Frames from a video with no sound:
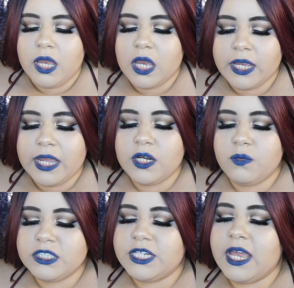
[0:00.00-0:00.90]
I kind of
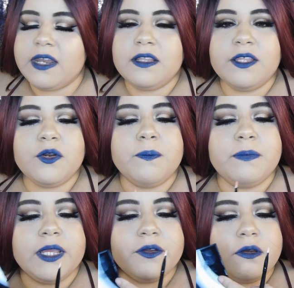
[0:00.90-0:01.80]
wish it had a little
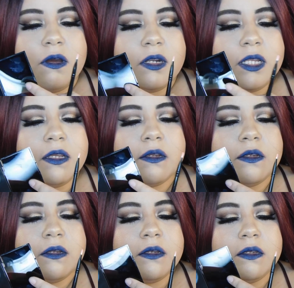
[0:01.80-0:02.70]
mirror on
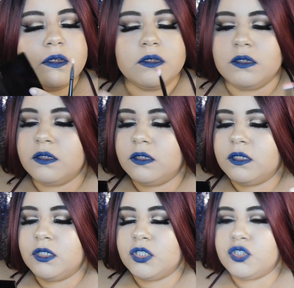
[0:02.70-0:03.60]
here
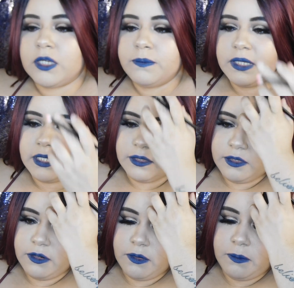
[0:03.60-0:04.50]
so it can be
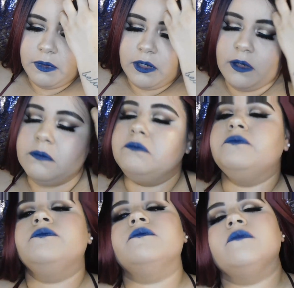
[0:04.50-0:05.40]
easier, but
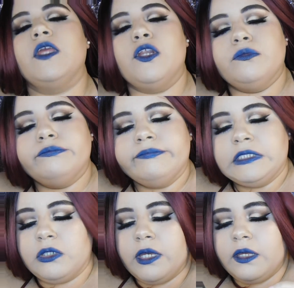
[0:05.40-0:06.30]
you know,
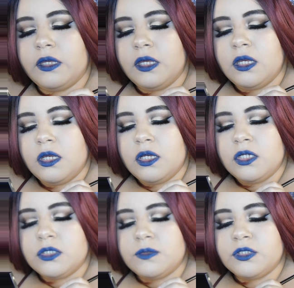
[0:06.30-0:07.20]
it's okay.
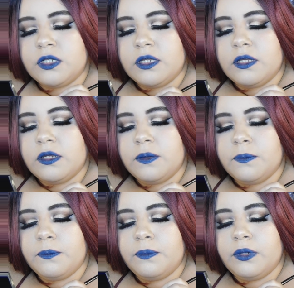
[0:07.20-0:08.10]
So I'm just gonna
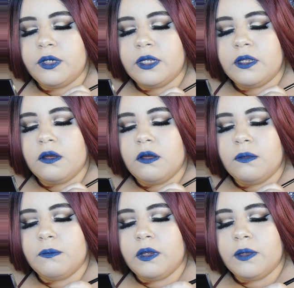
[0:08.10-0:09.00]
put it on
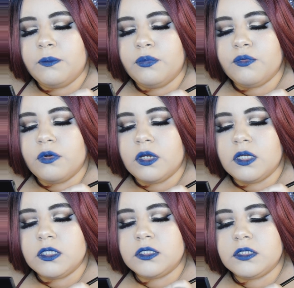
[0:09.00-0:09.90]
my
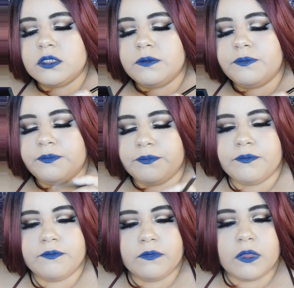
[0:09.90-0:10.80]
brush,
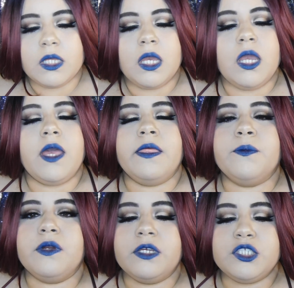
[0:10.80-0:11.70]
and
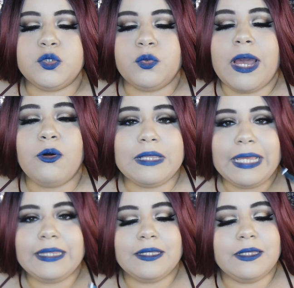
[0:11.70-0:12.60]
I'm going to
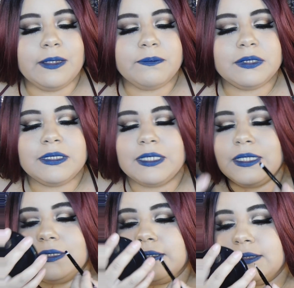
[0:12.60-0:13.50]
outline the lips,
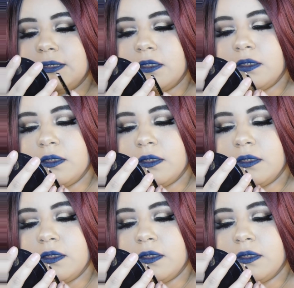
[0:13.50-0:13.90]
because